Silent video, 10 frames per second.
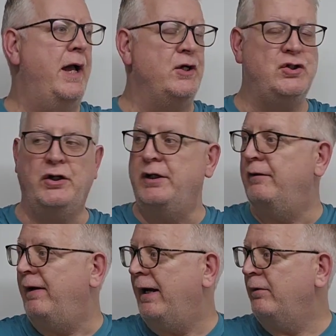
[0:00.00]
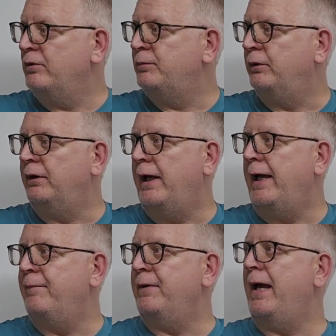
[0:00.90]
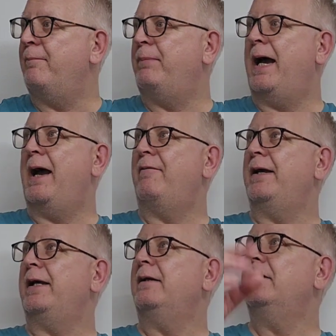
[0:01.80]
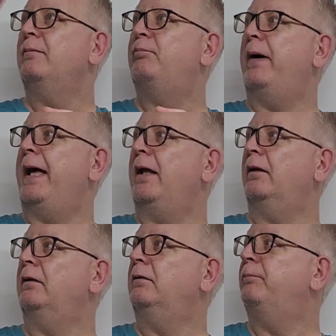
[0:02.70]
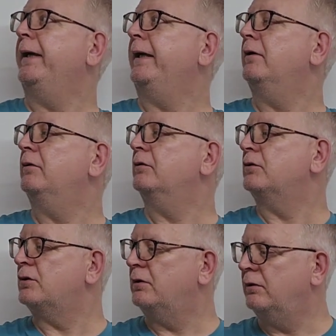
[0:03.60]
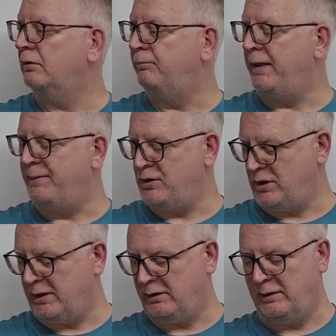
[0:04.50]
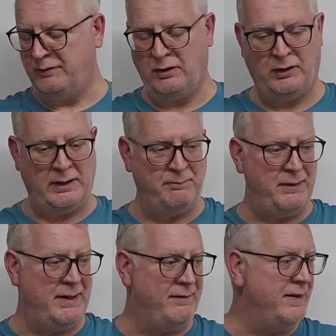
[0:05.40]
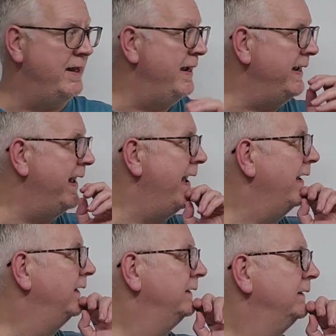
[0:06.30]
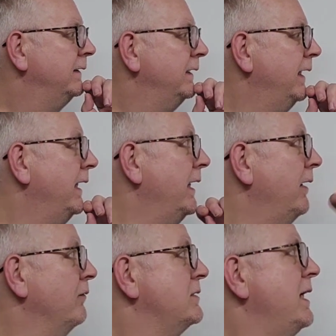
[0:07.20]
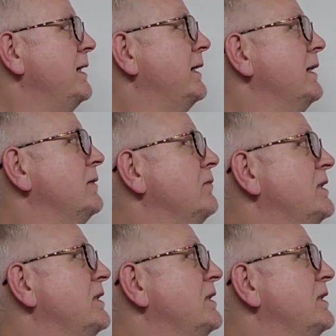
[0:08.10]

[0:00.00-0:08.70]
showing you around, but yeah, bar in, bell, peanuts, beer machine, although we're not getting beer in there yet. I'm starting to get some